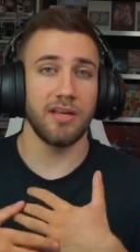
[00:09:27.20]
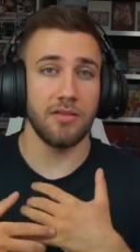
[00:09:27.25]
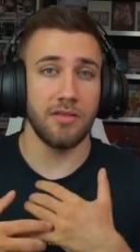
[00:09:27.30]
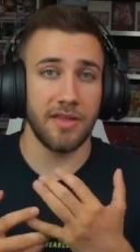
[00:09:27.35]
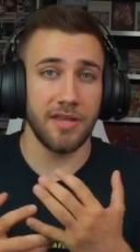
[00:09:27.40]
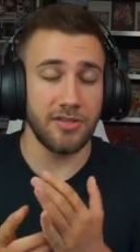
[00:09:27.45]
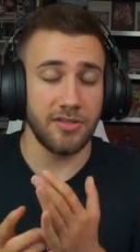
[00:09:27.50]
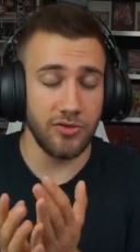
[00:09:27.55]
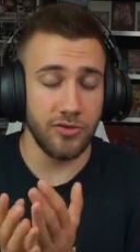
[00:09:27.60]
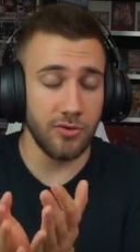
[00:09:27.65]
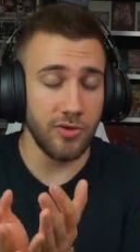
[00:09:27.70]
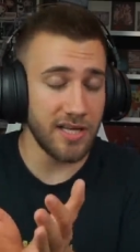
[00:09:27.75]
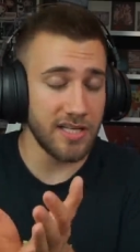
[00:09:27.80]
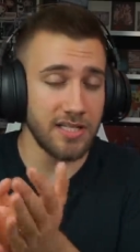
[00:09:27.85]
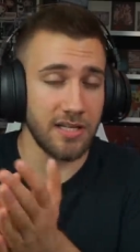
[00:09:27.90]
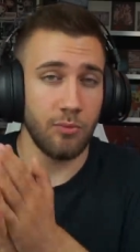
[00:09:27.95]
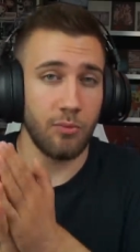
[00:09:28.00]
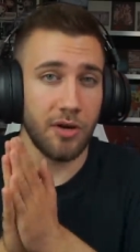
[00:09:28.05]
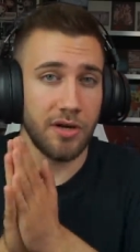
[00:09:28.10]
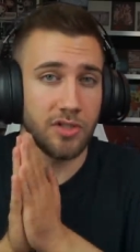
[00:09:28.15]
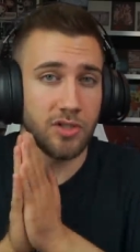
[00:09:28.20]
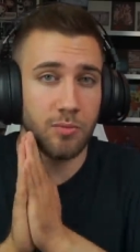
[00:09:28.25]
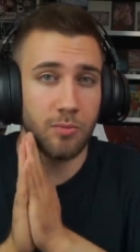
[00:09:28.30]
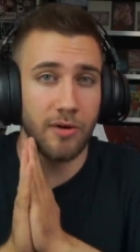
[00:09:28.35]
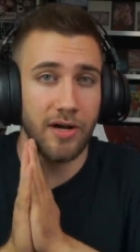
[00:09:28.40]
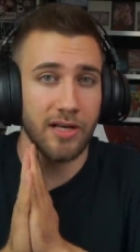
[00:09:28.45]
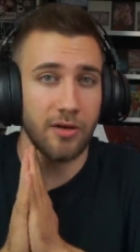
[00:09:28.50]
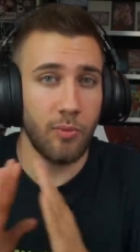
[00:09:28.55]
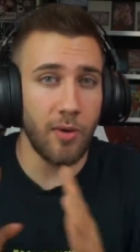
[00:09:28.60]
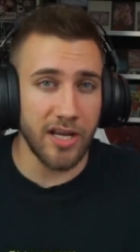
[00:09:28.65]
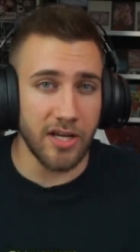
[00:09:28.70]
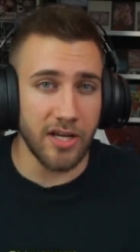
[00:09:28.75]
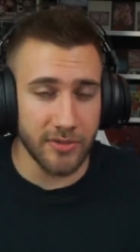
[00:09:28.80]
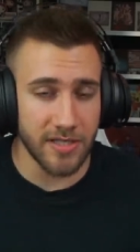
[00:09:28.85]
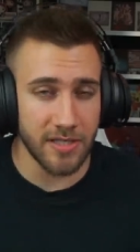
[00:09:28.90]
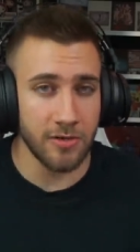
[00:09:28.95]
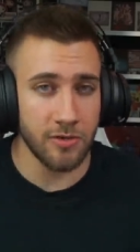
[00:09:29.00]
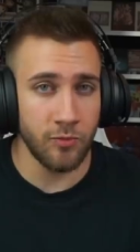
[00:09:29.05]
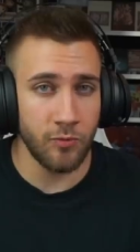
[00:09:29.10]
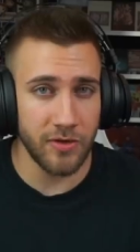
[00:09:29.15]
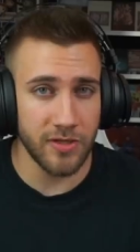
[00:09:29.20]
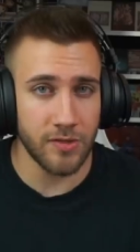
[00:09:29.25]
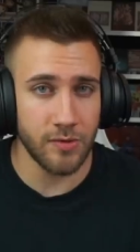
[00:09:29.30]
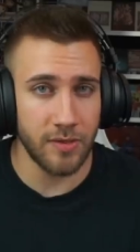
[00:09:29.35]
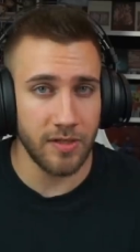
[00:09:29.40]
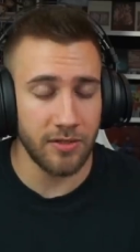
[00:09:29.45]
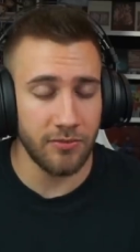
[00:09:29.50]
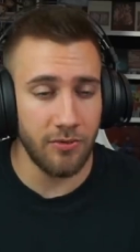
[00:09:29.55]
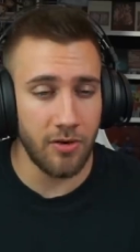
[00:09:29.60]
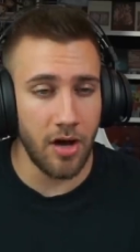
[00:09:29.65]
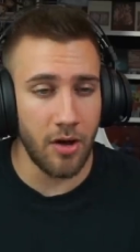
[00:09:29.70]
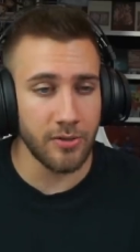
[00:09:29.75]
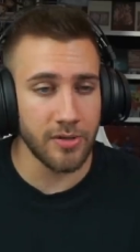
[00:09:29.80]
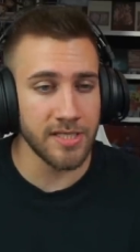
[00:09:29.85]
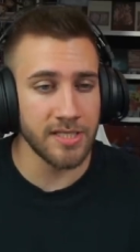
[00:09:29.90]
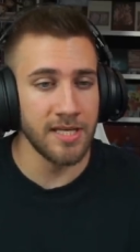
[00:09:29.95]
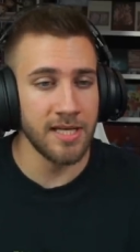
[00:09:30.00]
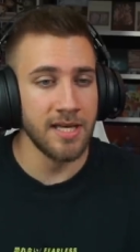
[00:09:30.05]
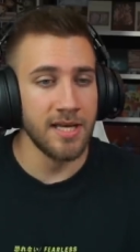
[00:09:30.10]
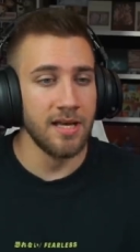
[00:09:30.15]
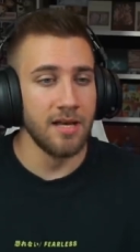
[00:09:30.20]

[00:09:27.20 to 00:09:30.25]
that you guys are wanting to break records in the first 24 hours,